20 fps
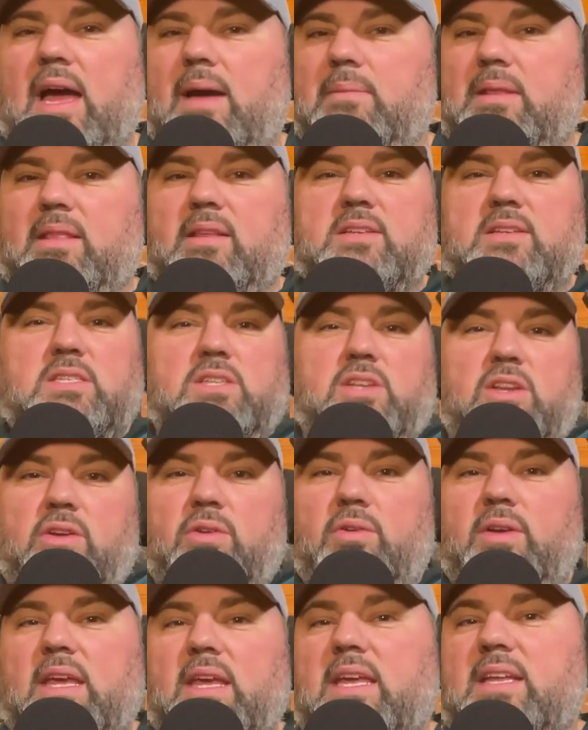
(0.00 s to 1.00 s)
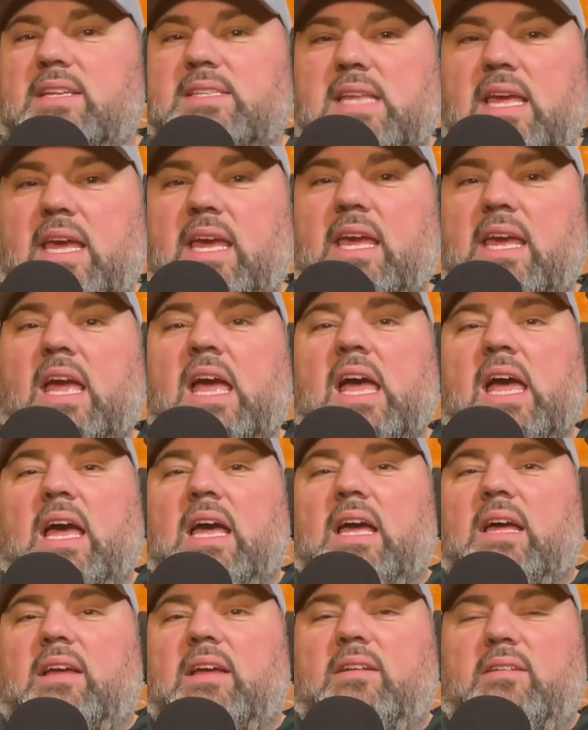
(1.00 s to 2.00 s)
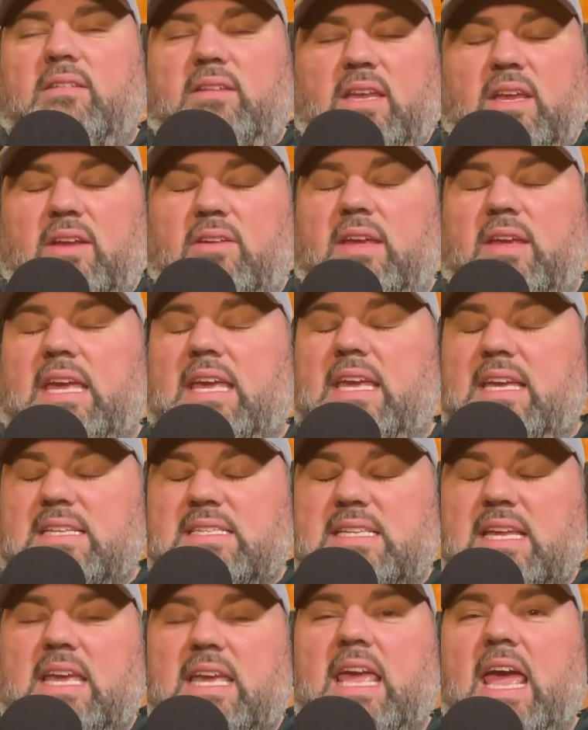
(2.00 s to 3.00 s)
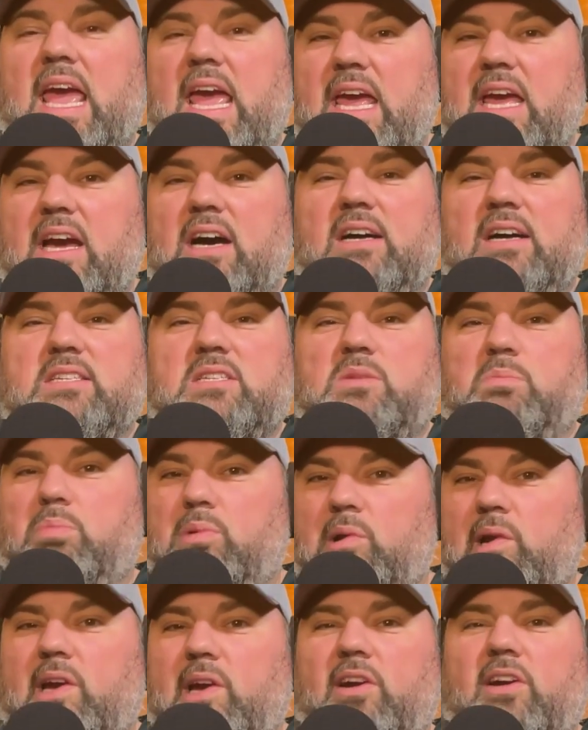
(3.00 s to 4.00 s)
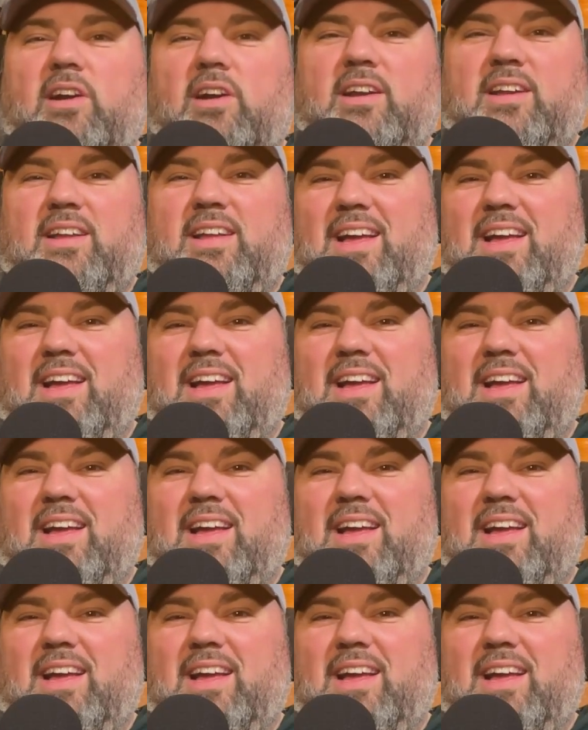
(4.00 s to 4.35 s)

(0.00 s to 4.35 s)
I mean, this dude is a, you know, he is a chaos bringer